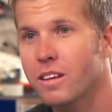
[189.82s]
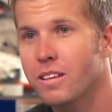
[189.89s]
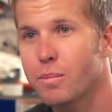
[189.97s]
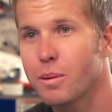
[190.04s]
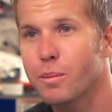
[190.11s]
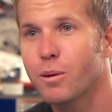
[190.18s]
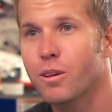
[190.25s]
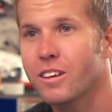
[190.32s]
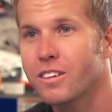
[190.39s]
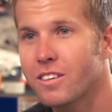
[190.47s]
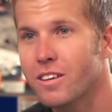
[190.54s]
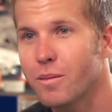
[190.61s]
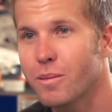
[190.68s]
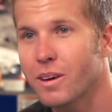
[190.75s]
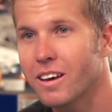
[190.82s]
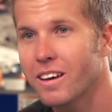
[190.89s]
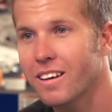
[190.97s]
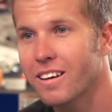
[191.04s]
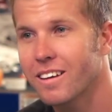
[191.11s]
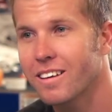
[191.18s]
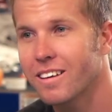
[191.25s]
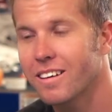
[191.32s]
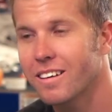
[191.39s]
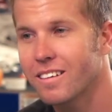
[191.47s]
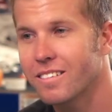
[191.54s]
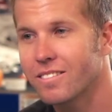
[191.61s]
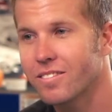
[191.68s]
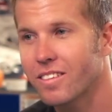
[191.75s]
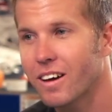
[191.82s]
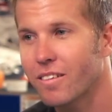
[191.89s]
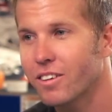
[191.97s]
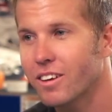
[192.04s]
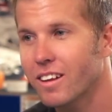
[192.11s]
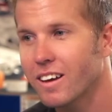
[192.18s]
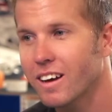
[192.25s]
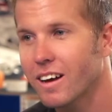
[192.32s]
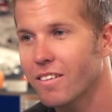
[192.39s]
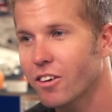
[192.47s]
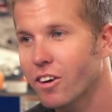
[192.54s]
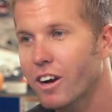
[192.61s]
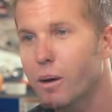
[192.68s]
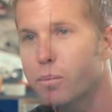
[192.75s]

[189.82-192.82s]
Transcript: that people listen to me, and I feel like I have a great